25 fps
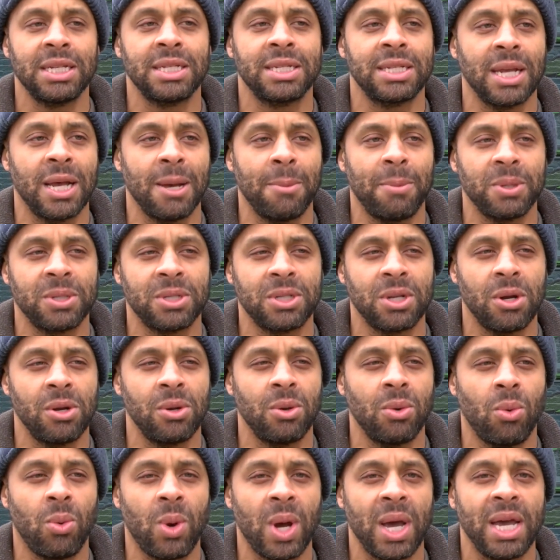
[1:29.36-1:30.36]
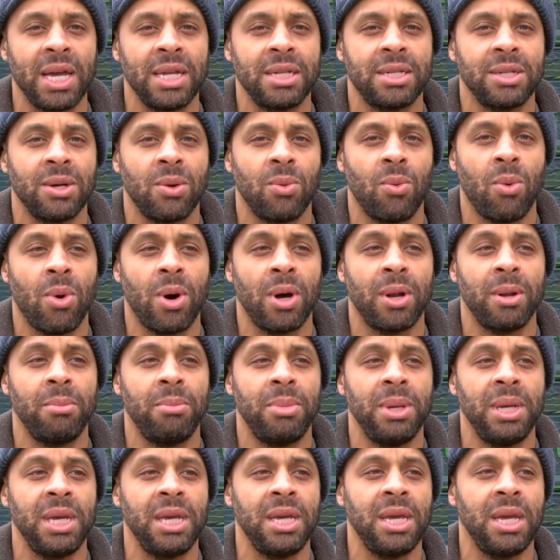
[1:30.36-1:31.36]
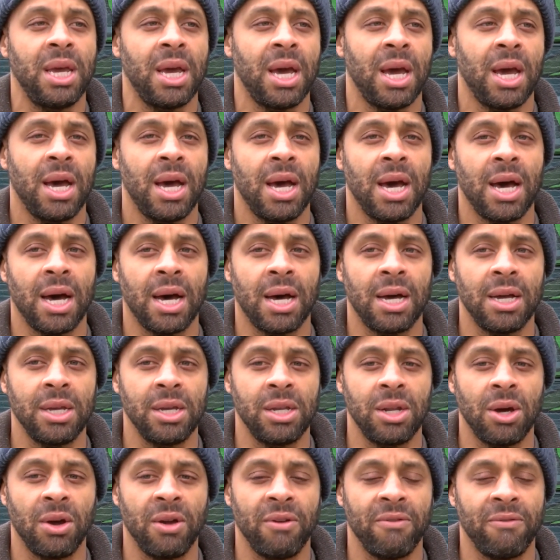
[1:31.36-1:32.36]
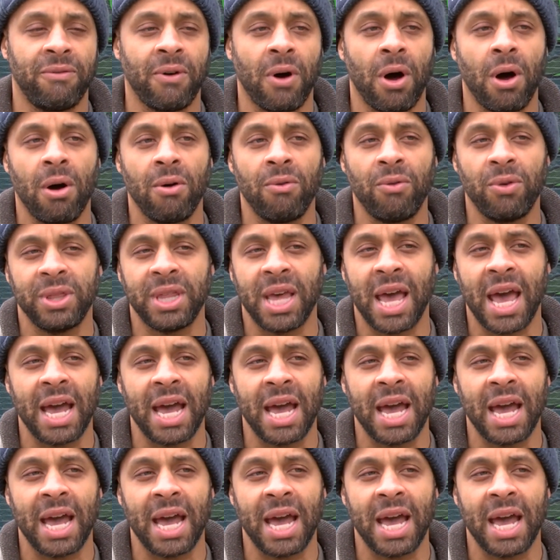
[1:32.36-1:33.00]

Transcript: us up a certain way to want to be, you know, involved with